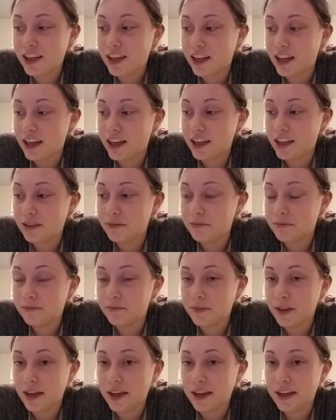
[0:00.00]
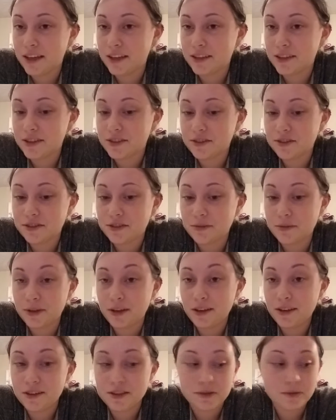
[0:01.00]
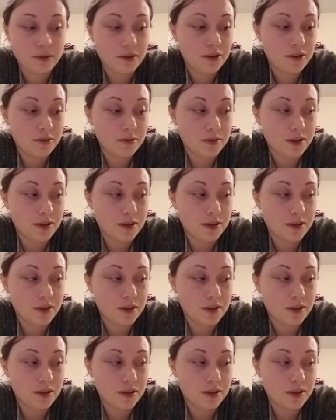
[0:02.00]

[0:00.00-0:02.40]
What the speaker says: And to be honest with you,